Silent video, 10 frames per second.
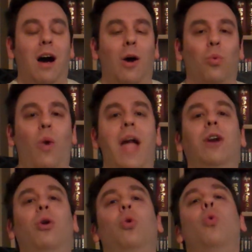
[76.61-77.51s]
a
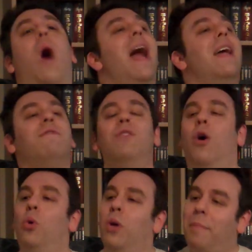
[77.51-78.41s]
writer who I have
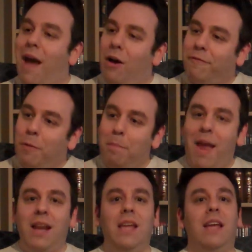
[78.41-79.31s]
known about for
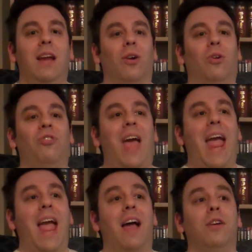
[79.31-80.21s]
many years,
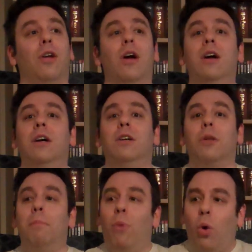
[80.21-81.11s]
and
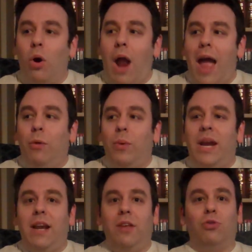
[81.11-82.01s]
the more I
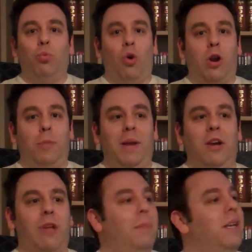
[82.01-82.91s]
read his work,
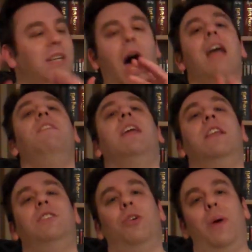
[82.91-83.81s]
because I'm diving
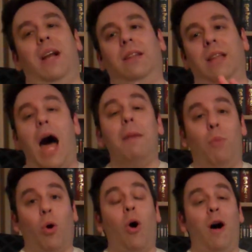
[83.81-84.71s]
into it a lot
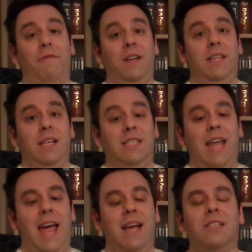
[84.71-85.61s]
more often these
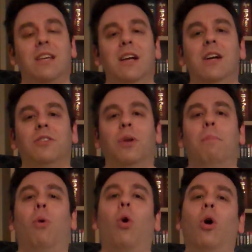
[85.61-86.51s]
days, the
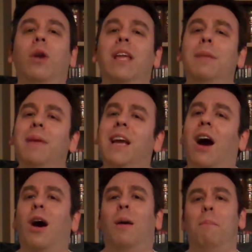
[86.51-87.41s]
more he
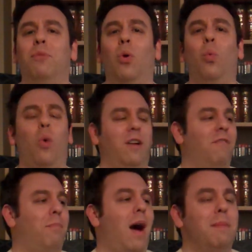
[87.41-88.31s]
becomes one
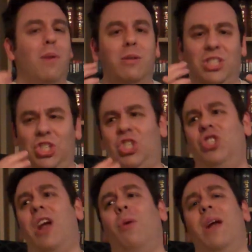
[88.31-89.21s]
of my most
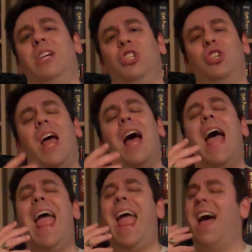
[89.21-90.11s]
cherished
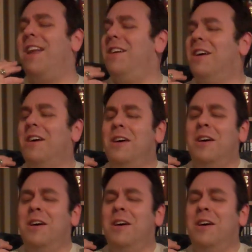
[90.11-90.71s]
and